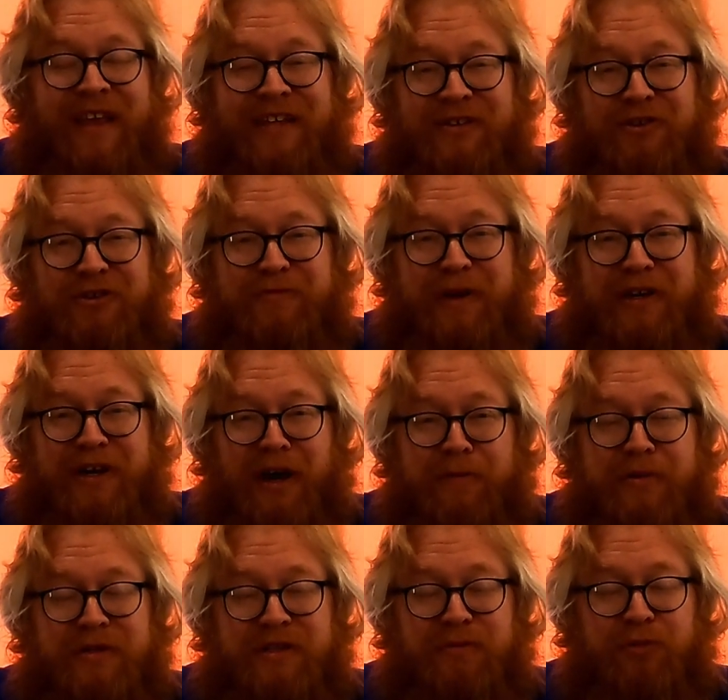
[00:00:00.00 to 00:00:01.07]
So just make
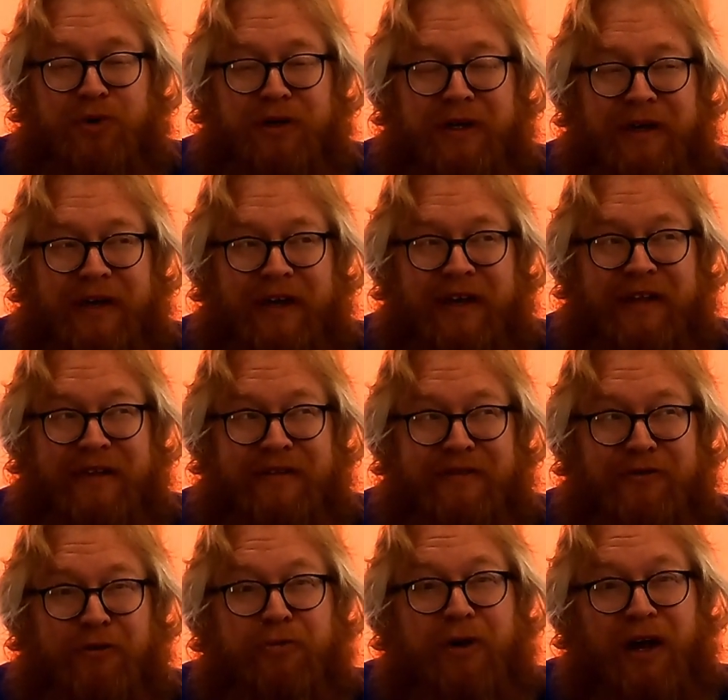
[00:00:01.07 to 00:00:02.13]
copies of the book and
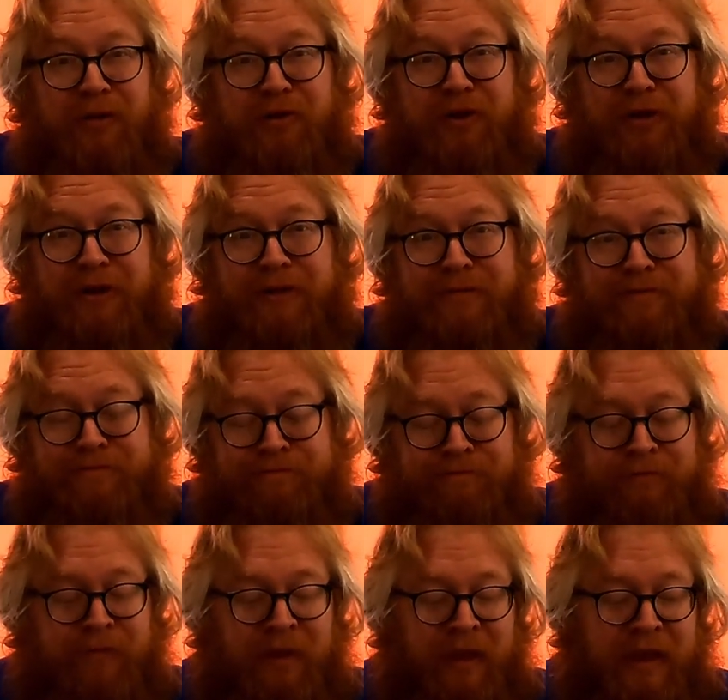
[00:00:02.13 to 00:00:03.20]
you'll probably be good.
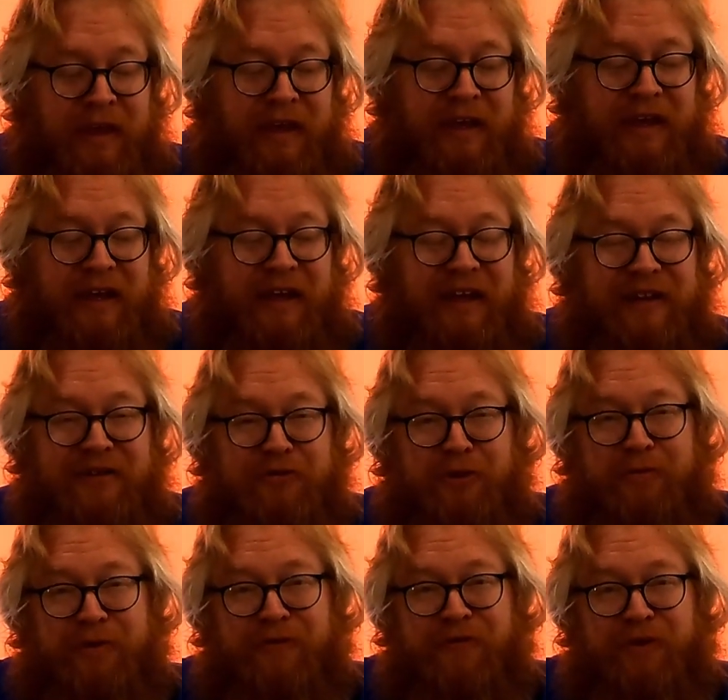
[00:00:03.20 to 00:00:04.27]
And there's only
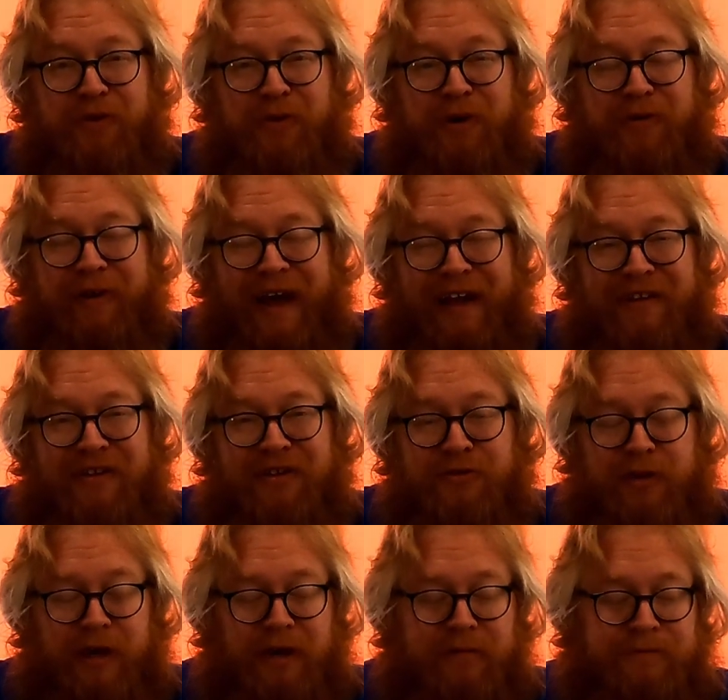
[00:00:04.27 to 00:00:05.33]
been a few where you've had to do
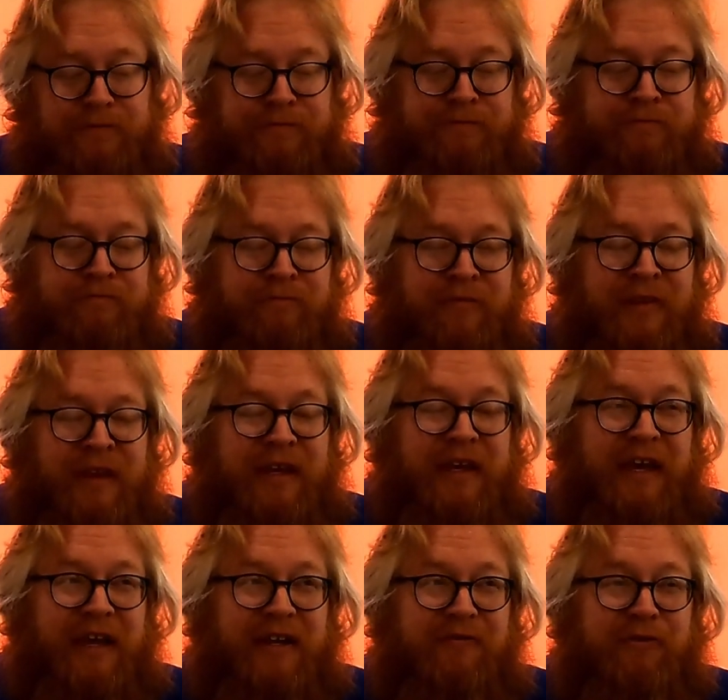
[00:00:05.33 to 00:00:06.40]
that.
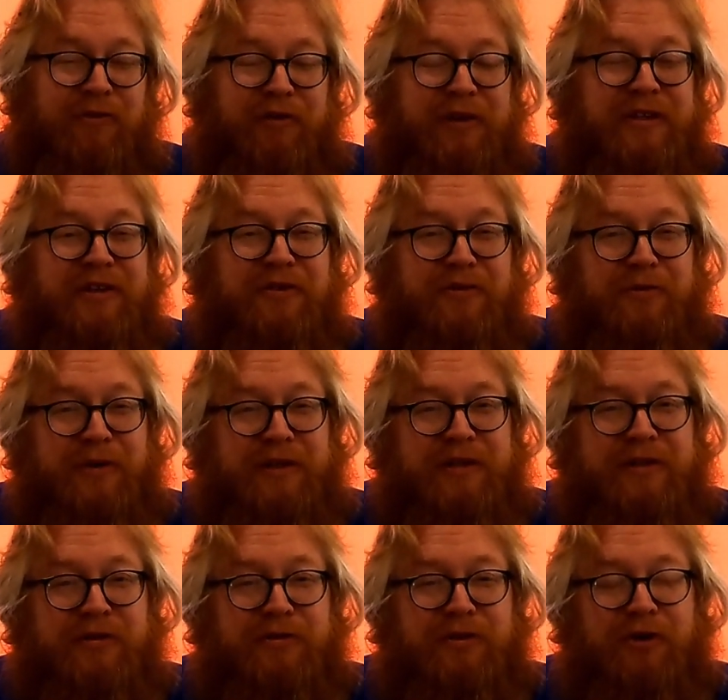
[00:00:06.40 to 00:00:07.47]
And if you really don't want
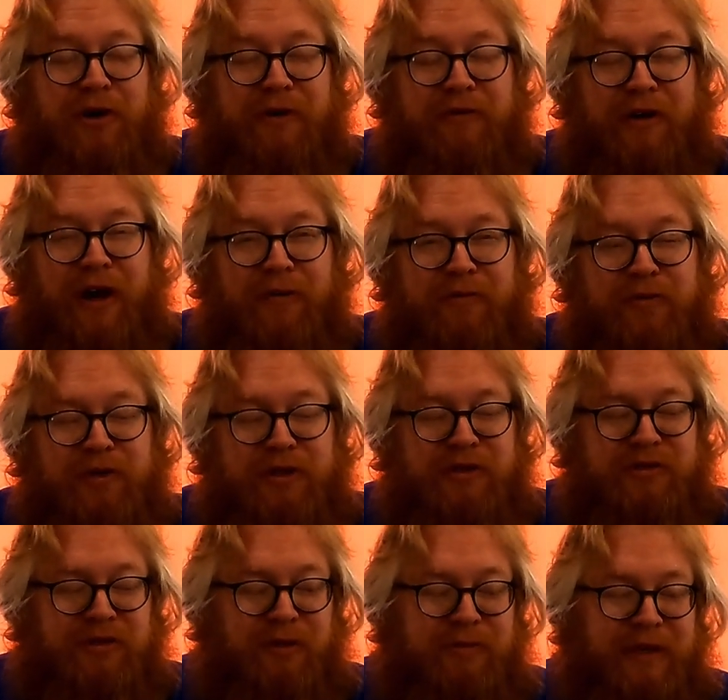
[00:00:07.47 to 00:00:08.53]
to, you don't have a copy machine
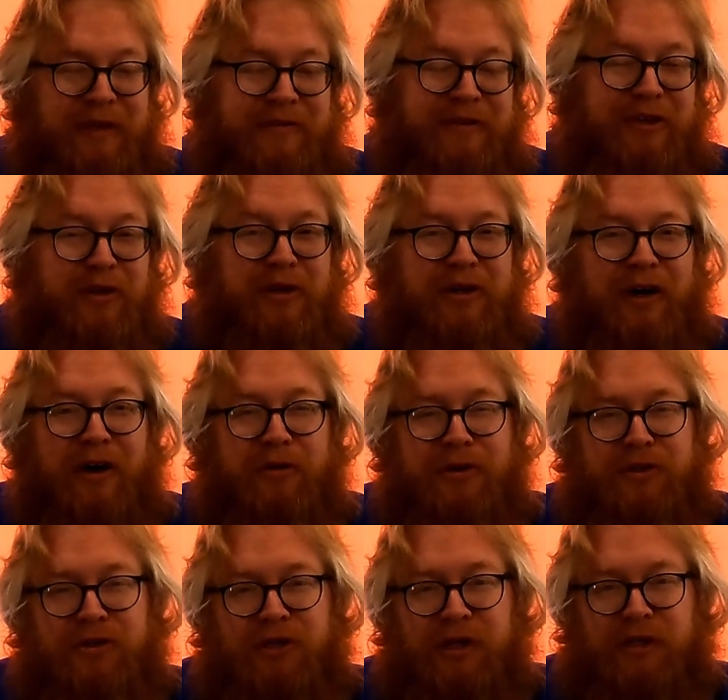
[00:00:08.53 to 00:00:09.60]
or something, you can
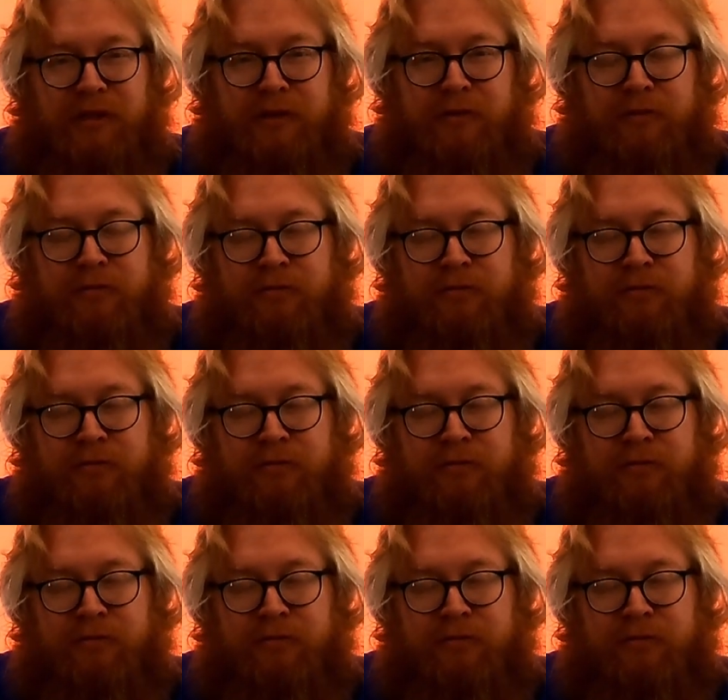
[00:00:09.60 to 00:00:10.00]
always just